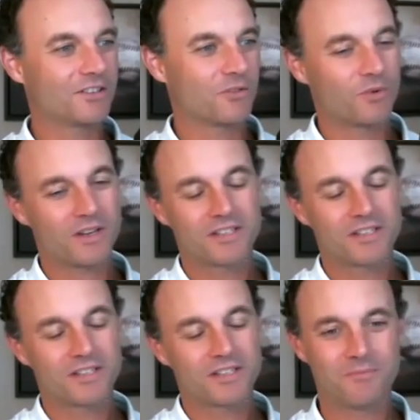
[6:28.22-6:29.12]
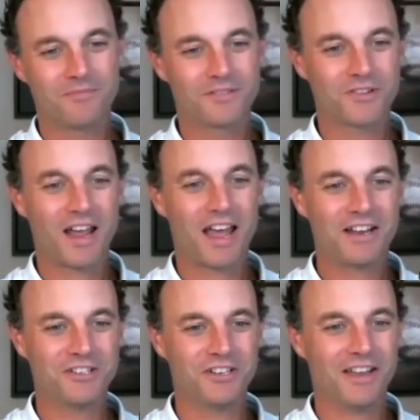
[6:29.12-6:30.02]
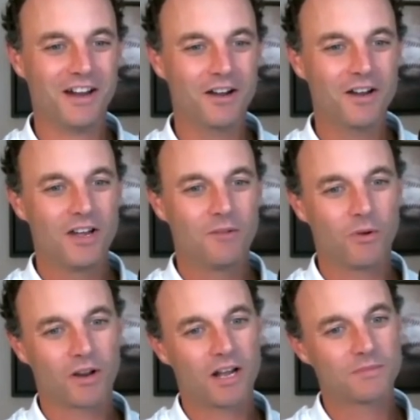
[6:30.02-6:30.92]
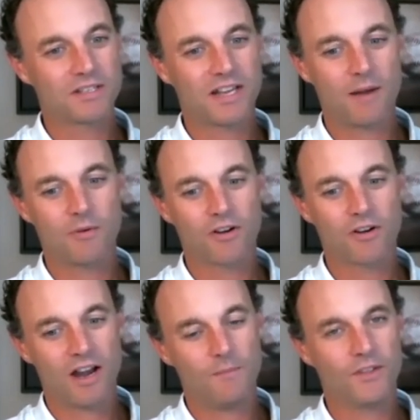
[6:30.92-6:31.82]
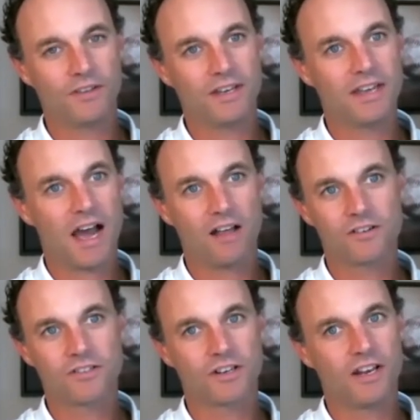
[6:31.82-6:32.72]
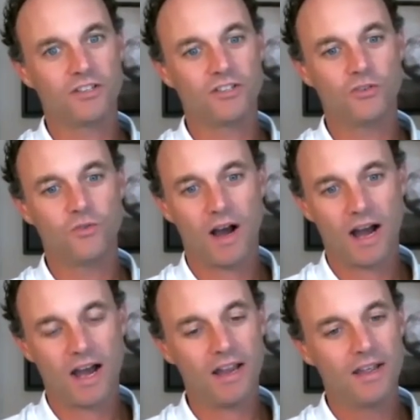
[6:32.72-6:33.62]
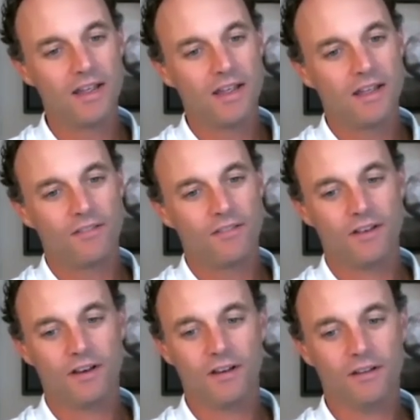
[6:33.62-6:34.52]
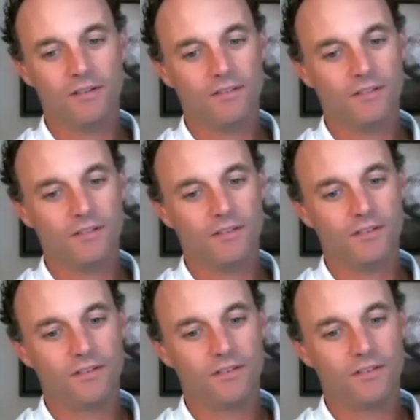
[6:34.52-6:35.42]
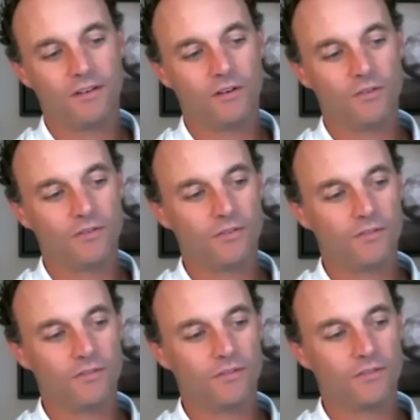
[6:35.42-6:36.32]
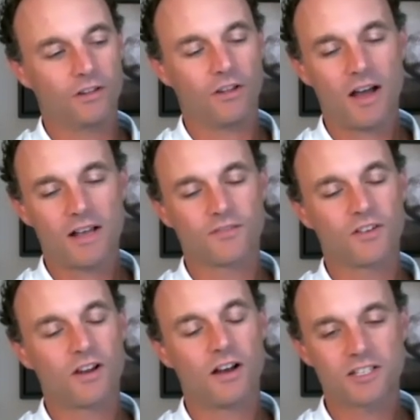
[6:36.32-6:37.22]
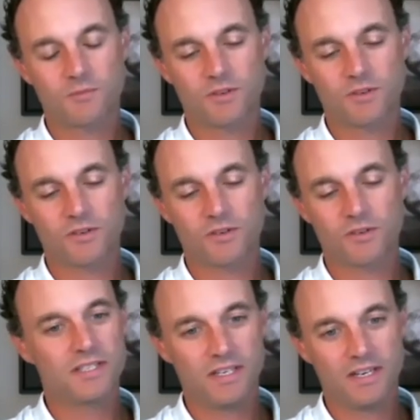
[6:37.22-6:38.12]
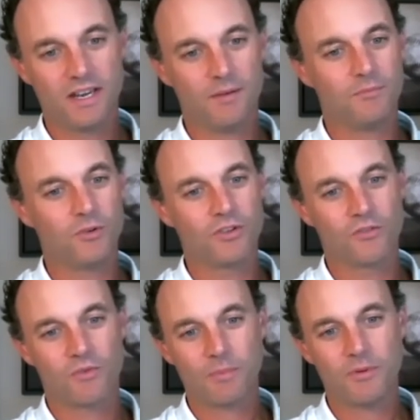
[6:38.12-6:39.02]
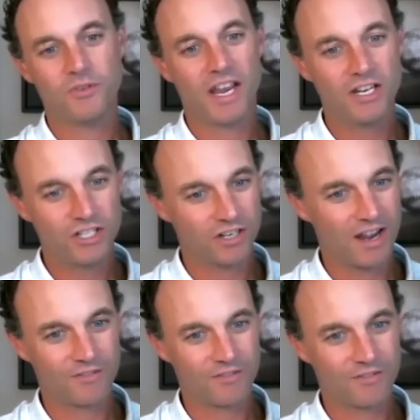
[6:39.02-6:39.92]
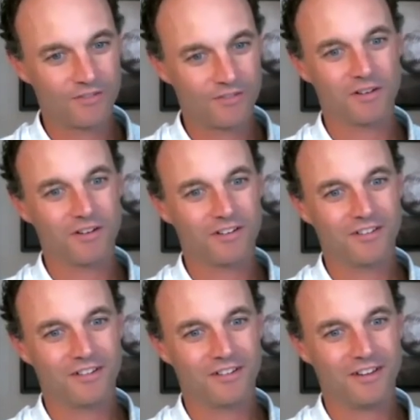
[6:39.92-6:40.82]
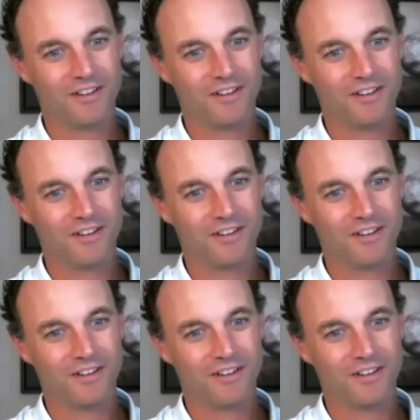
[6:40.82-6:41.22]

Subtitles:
risk strategy there. But when it comes to cybercrime, the dollars are getting too high. The you know the loss of customers that we see due to the reputation after a cyber incident,